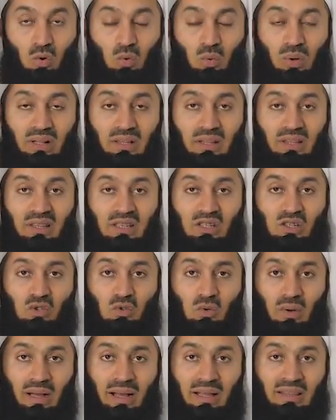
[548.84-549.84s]
Well, this
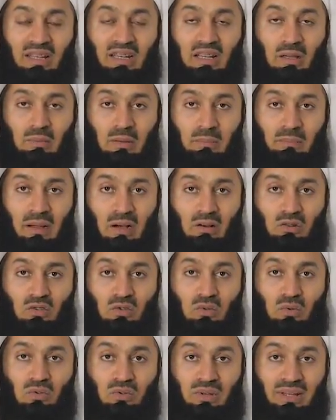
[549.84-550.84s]
dua that I'm
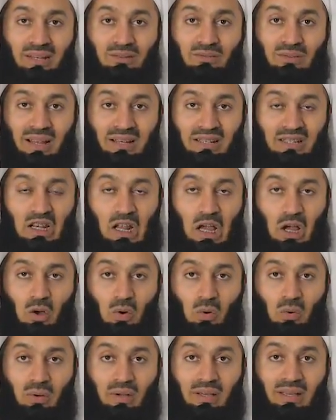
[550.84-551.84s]
about to read right
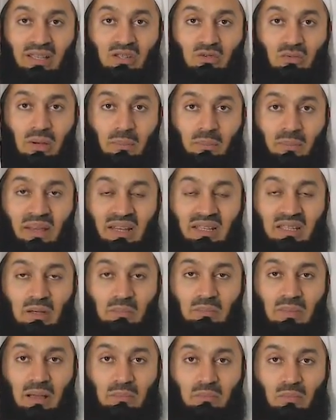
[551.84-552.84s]
now is
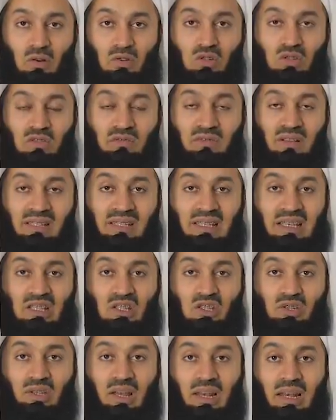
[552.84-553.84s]
repeated by most of us in
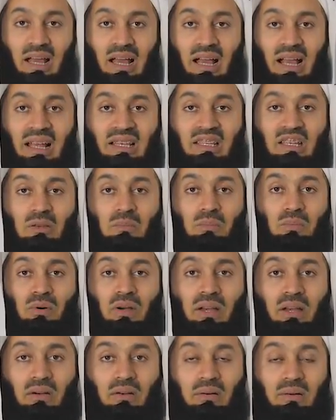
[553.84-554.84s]
salah and in
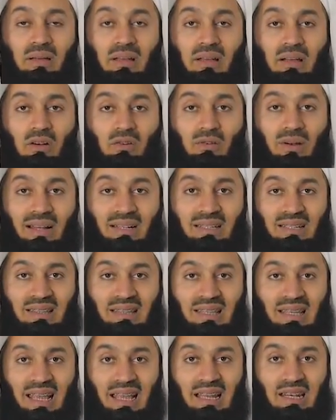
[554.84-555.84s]
prayer. Right at
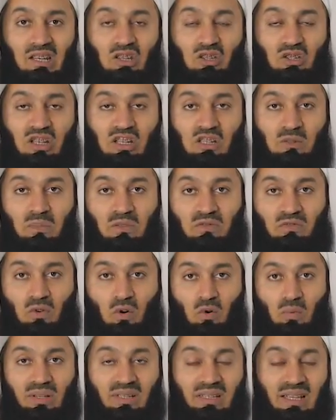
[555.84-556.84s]
the end, just
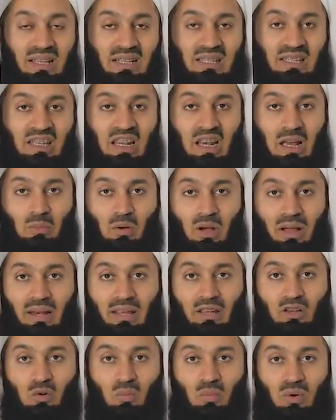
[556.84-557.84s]
before we say Assalamu
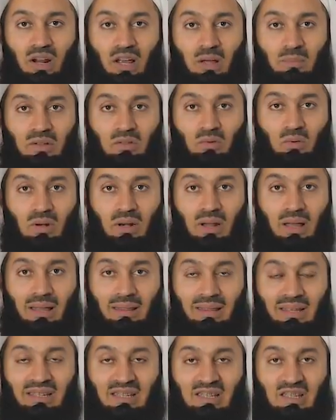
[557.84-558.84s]
alaikum wa
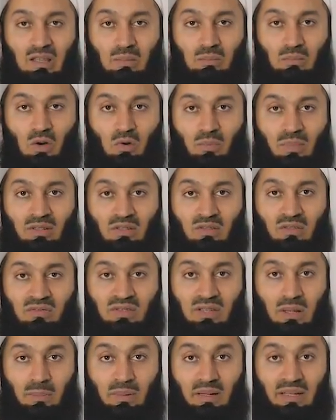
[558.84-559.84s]
rahmatullah, that is the moment of
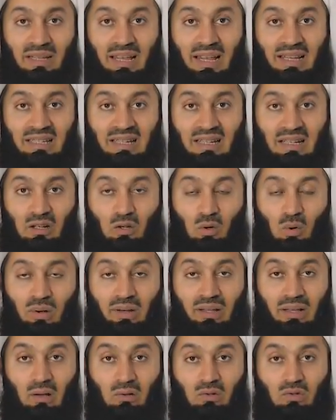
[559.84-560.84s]
supplicating and
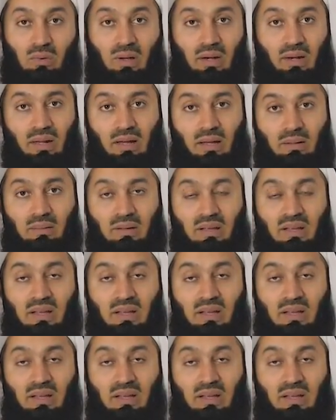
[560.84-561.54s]
calling out to Allah.